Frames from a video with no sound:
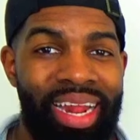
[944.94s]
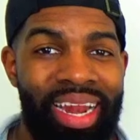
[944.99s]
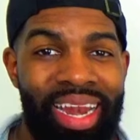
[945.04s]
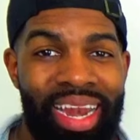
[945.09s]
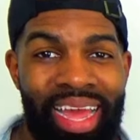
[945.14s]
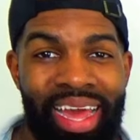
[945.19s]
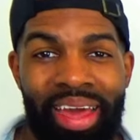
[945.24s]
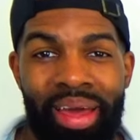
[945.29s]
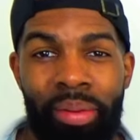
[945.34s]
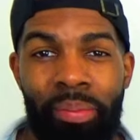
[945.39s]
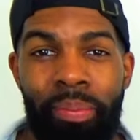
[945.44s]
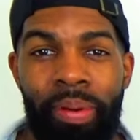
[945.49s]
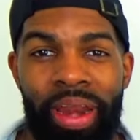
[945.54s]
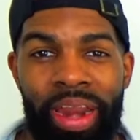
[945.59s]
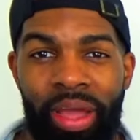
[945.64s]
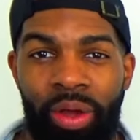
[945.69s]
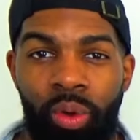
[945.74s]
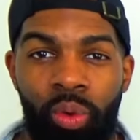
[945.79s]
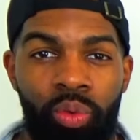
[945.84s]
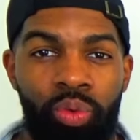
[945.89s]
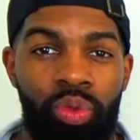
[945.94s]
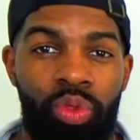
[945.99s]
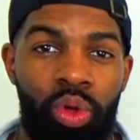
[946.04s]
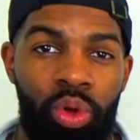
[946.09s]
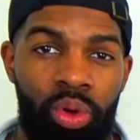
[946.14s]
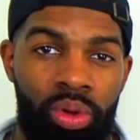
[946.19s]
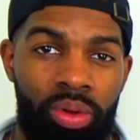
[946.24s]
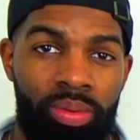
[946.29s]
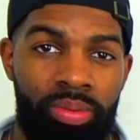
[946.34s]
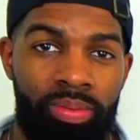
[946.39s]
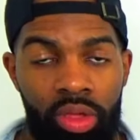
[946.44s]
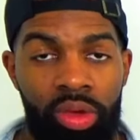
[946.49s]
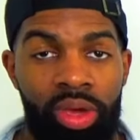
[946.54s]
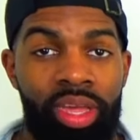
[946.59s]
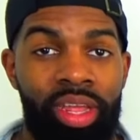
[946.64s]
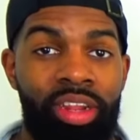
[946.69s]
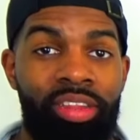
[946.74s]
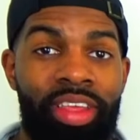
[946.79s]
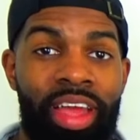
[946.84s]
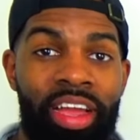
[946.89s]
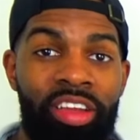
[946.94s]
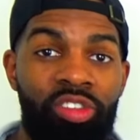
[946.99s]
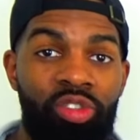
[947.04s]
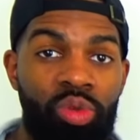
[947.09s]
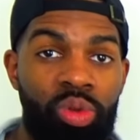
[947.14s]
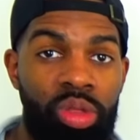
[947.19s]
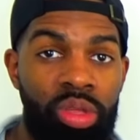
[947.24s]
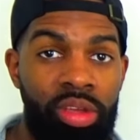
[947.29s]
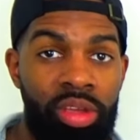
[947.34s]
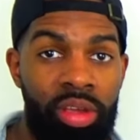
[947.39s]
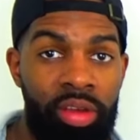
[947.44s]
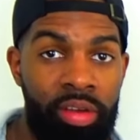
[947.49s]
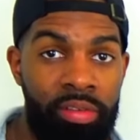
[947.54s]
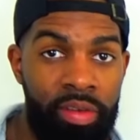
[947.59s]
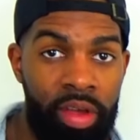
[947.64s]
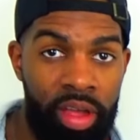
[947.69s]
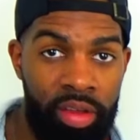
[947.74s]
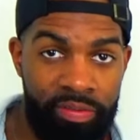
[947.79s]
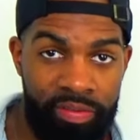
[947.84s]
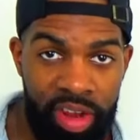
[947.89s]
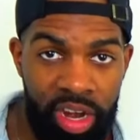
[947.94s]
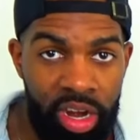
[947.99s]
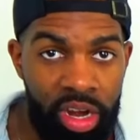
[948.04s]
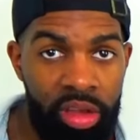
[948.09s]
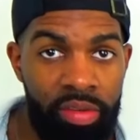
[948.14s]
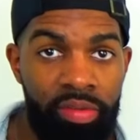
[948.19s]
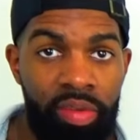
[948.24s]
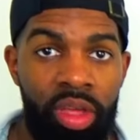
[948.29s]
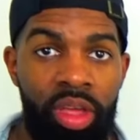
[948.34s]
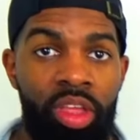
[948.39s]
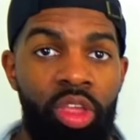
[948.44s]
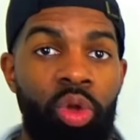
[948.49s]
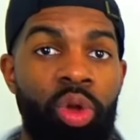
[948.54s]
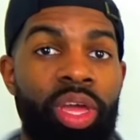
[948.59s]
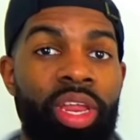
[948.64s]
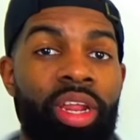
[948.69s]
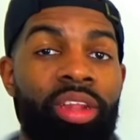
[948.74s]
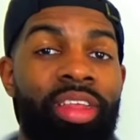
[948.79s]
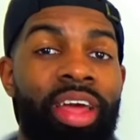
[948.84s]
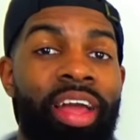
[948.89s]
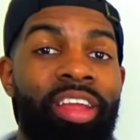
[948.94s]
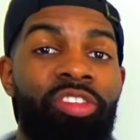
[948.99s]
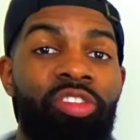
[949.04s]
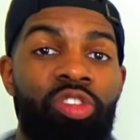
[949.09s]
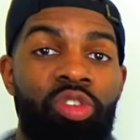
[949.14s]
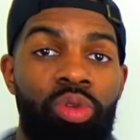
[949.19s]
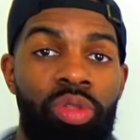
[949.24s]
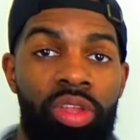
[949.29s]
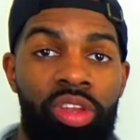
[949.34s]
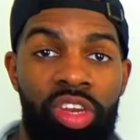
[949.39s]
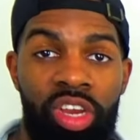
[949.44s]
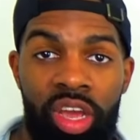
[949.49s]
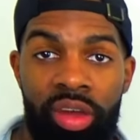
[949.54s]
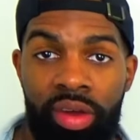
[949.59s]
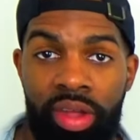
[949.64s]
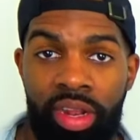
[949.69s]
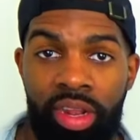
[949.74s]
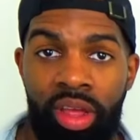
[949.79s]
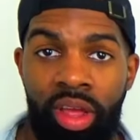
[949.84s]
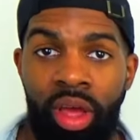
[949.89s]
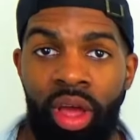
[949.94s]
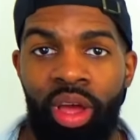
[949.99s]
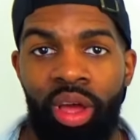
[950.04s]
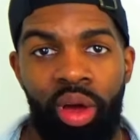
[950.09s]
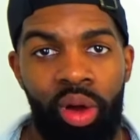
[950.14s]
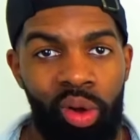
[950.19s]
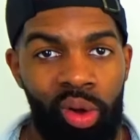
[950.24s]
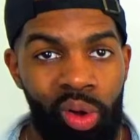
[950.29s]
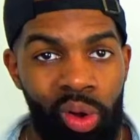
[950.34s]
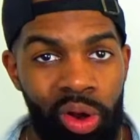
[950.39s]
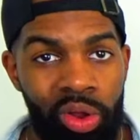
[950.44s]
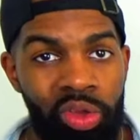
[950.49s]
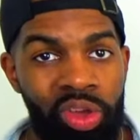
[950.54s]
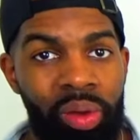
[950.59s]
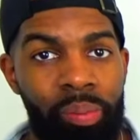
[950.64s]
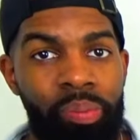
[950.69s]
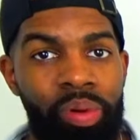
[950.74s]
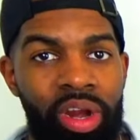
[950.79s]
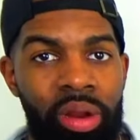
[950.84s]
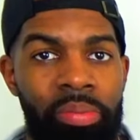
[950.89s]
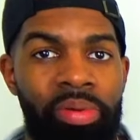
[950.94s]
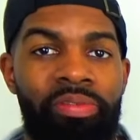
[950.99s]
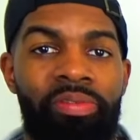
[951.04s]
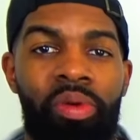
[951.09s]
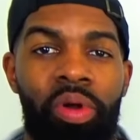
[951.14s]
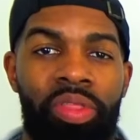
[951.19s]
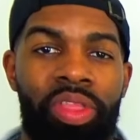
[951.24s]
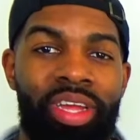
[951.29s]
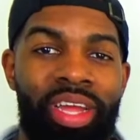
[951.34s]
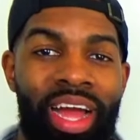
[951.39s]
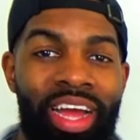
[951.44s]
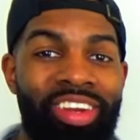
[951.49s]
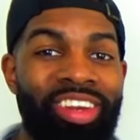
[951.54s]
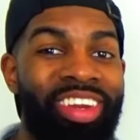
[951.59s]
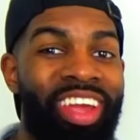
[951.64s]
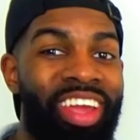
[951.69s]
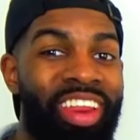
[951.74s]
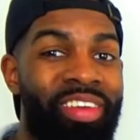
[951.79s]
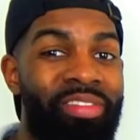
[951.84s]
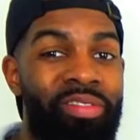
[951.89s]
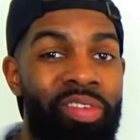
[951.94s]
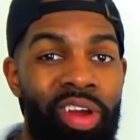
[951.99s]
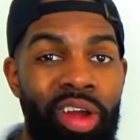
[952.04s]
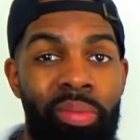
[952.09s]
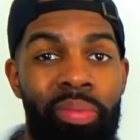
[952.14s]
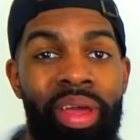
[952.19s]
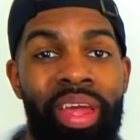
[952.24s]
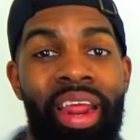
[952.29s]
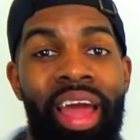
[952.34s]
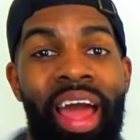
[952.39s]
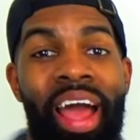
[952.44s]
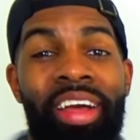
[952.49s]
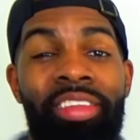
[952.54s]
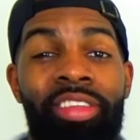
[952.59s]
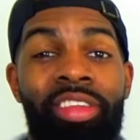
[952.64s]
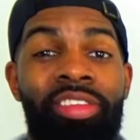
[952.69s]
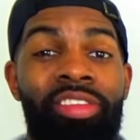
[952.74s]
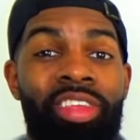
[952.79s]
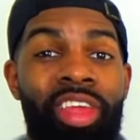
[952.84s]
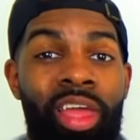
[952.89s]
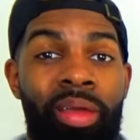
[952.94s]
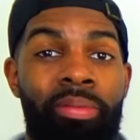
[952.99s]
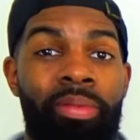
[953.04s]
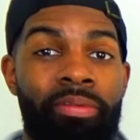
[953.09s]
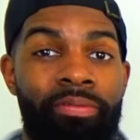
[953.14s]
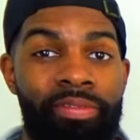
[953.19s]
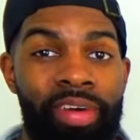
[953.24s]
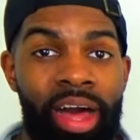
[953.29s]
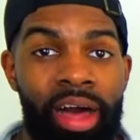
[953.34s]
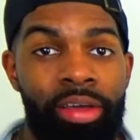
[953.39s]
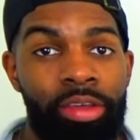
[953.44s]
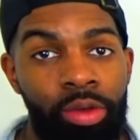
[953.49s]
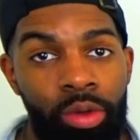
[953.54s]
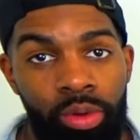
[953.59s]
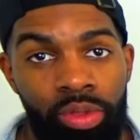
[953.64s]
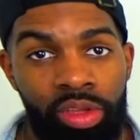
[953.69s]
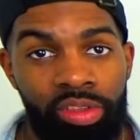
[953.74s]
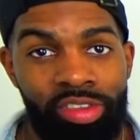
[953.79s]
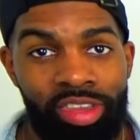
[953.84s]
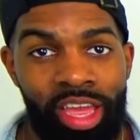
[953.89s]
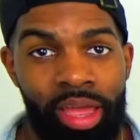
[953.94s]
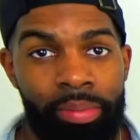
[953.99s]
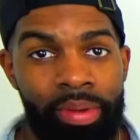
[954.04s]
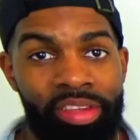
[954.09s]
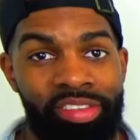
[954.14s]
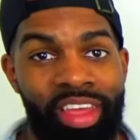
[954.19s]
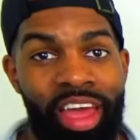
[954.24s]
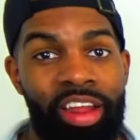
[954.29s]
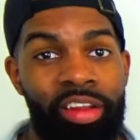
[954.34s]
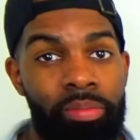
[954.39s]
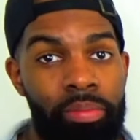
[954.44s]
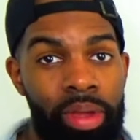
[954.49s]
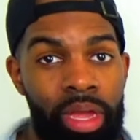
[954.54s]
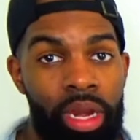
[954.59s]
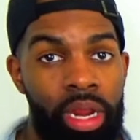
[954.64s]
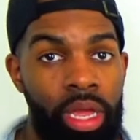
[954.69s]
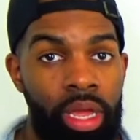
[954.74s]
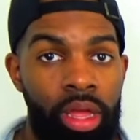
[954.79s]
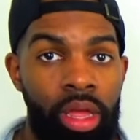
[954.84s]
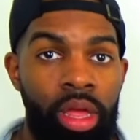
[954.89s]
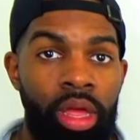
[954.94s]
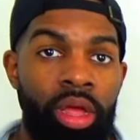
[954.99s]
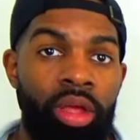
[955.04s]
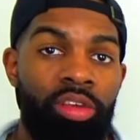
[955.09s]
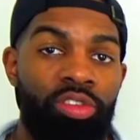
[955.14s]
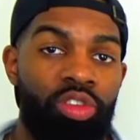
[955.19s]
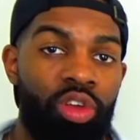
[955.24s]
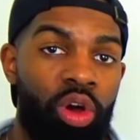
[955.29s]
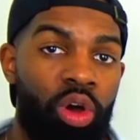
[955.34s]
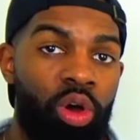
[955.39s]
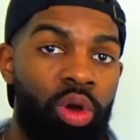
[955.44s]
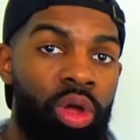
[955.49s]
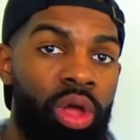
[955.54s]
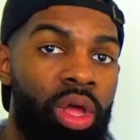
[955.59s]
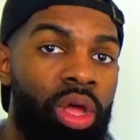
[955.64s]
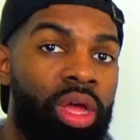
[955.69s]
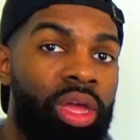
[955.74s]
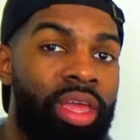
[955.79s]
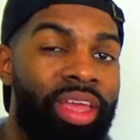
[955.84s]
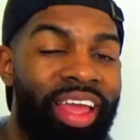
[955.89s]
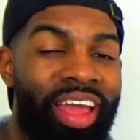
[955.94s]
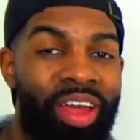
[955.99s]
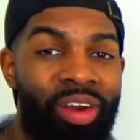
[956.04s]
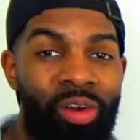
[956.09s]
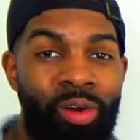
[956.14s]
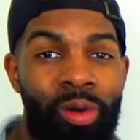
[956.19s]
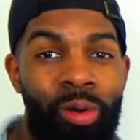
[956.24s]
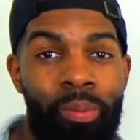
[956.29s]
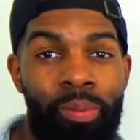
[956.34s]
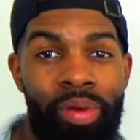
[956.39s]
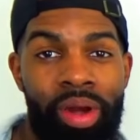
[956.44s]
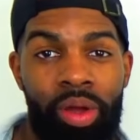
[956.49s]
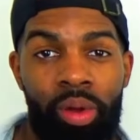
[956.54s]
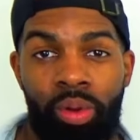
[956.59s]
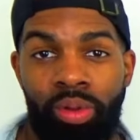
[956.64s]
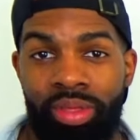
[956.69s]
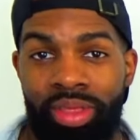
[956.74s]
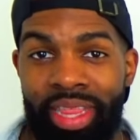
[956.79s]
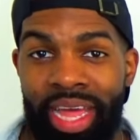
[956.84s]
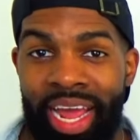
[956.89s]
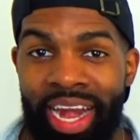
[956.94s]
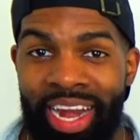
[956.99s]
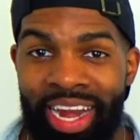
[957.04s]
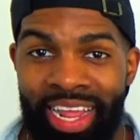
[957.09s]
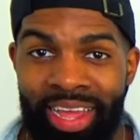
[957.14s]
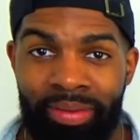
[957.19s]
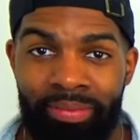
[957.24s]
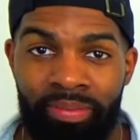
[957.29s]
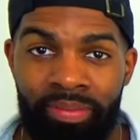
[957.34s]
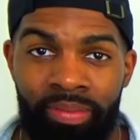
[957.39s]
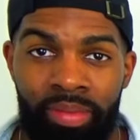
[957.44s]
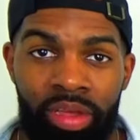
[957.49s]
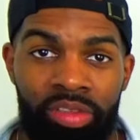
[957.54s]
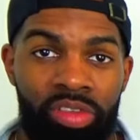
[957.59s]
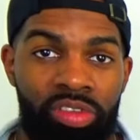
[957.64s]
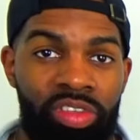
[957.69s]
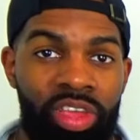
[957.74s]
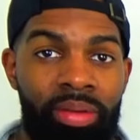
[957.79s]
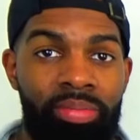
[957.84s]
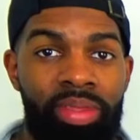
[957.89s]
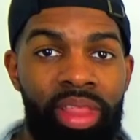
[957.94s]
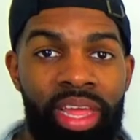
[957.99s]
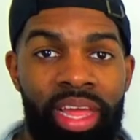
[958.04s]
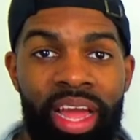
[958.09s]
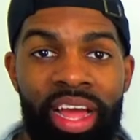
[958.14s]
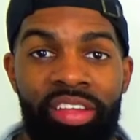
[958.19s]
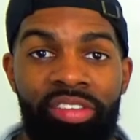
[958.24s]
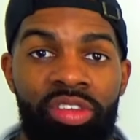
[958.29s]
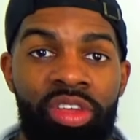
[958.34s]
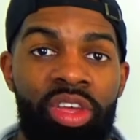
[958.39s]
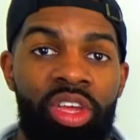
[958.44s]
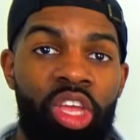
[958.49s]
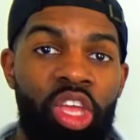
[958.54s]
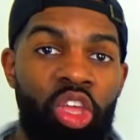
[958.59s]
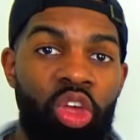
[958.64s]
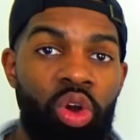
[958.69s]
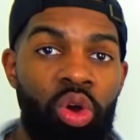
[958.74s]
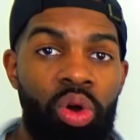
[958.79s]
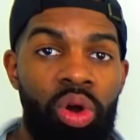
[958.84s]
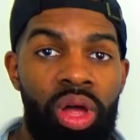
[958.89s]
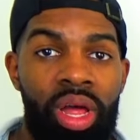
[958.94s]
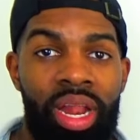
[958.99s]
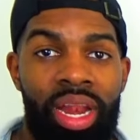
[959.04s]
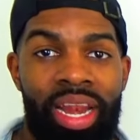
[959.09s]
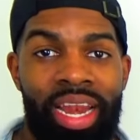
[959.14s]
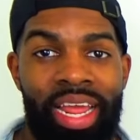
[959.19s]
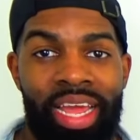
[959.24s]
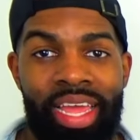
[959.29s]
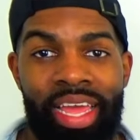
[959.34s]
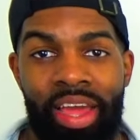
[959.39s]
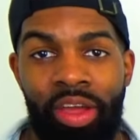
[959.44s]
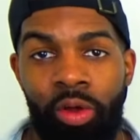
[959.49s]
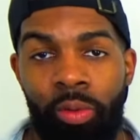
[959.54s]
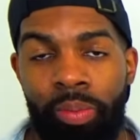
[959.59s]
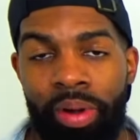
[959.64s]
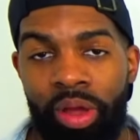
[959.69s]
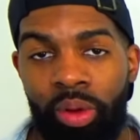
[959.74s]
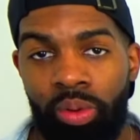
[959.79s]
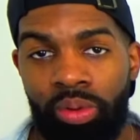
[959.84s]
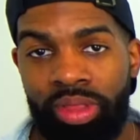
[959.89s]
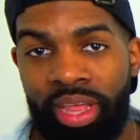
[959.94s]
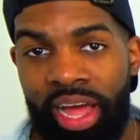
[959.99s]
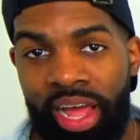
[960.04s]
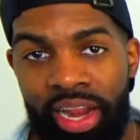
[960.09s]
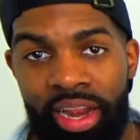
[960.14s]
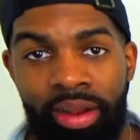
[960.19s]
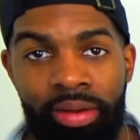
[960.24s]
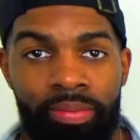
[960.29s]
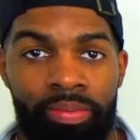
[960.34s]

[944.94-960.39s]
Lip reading: le pregunto. You can attach to the infinitive, you can attach to the gerund, or you can put it before the conjugated verb. It has the same value, the same exact meaning. So, quiero preguntarle is the same thing as yo le quiero preguntar.